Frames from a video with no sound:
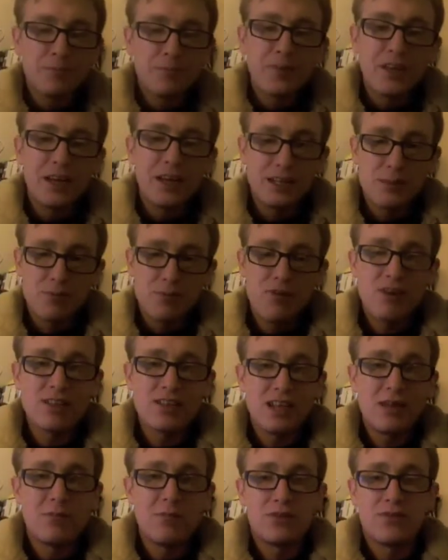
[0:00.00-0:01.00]
It's surprising
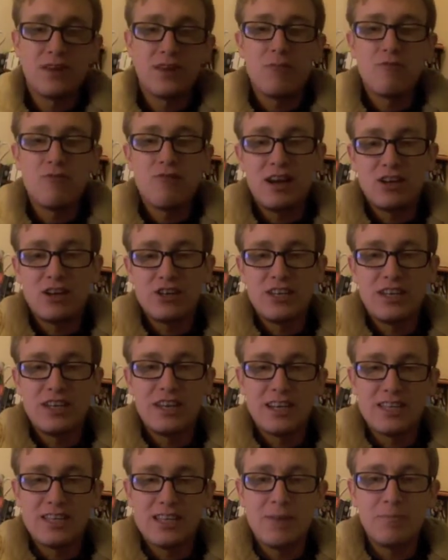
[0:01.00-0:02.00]
how much vapour it actually
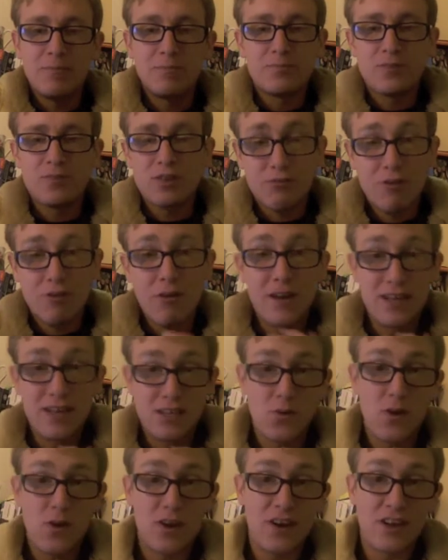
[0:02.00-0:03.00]
kicks out. The throat hit's
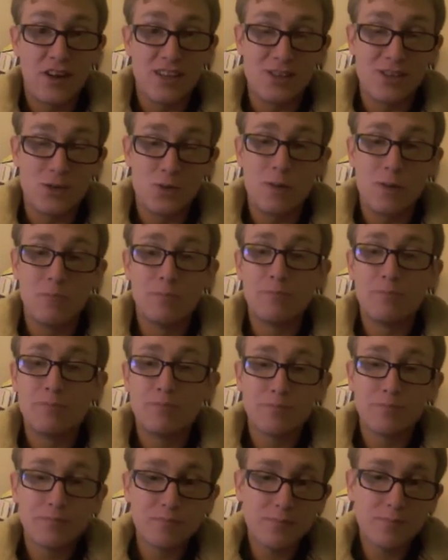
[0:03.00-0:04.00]
quite nice as well.
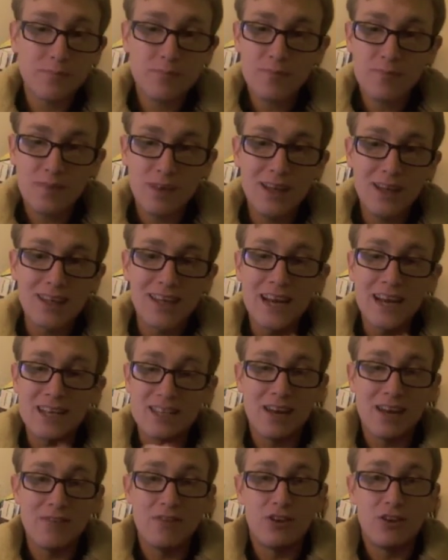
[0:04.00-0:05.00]
Again, it's
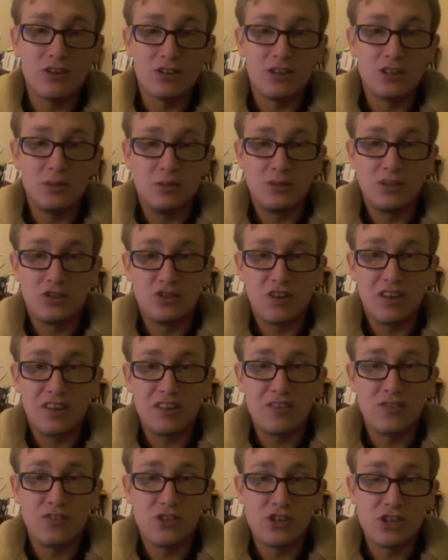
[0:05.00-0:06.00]
going to have a lot to do with the strength
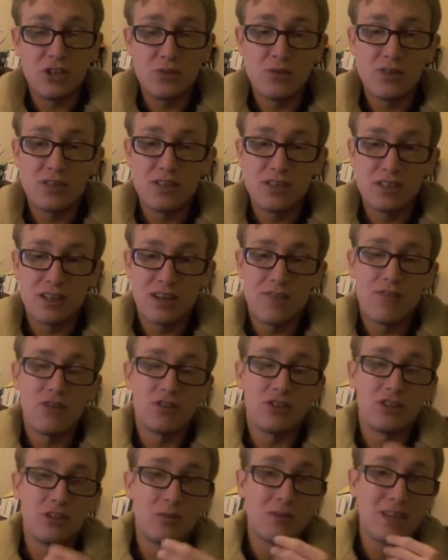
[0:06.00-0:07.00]
of your juice. It's going to have a lot
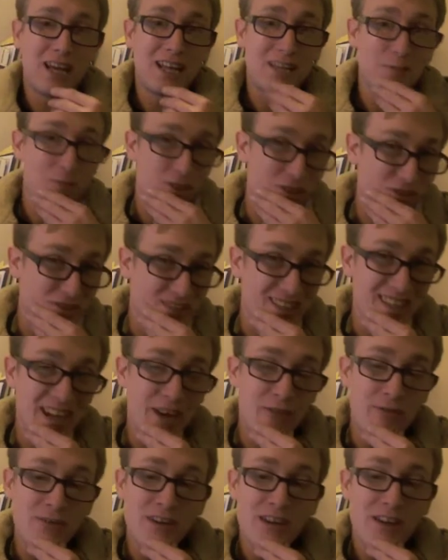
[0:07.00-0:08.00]
to do with the atomizer
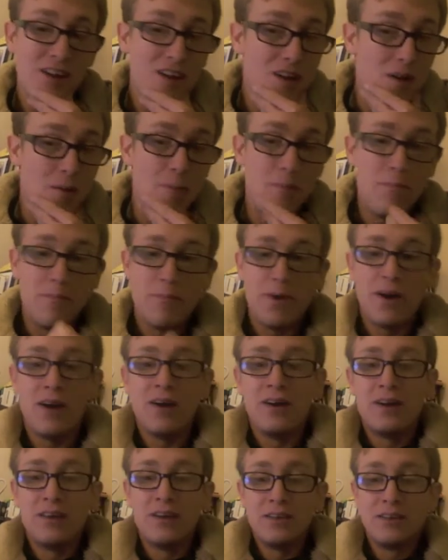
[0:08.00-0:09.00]
itself. But
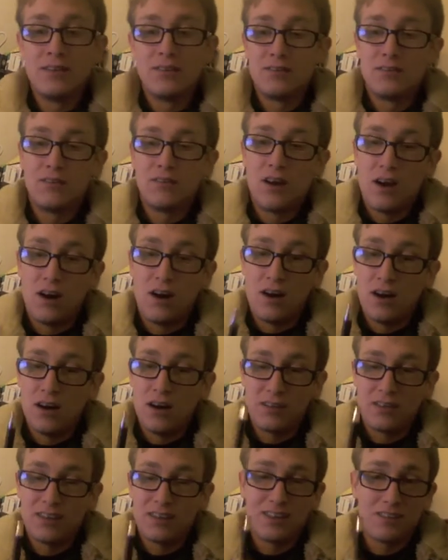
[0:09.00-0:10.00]
I
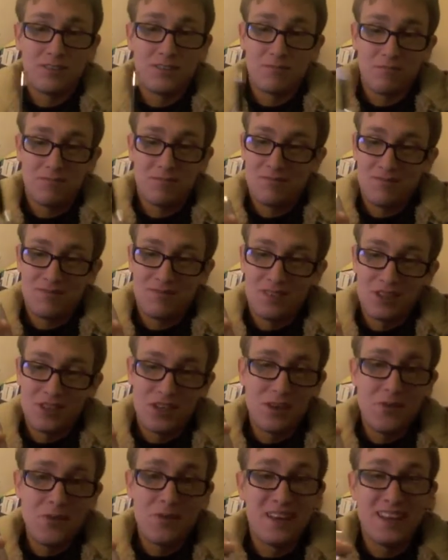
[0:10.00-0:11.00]
think the
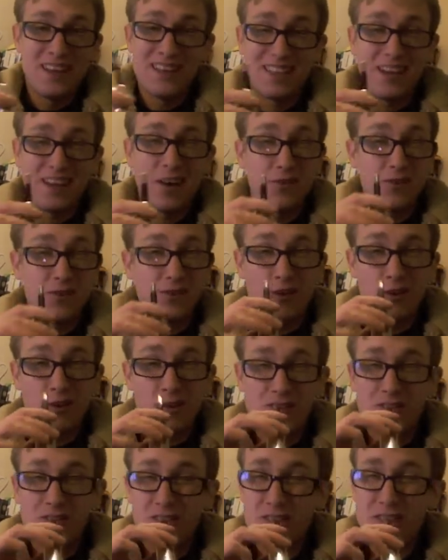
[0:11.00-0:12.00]
unit itself has got to have
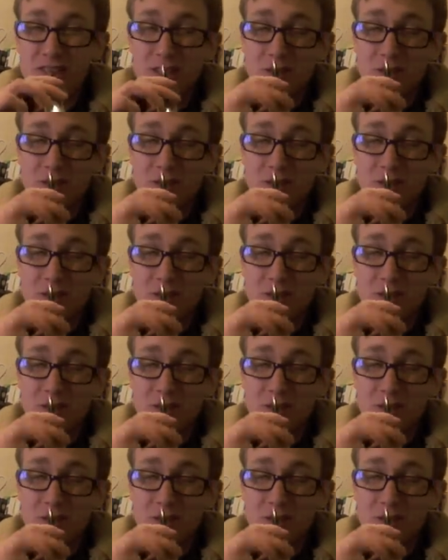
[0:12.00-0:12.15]
something to do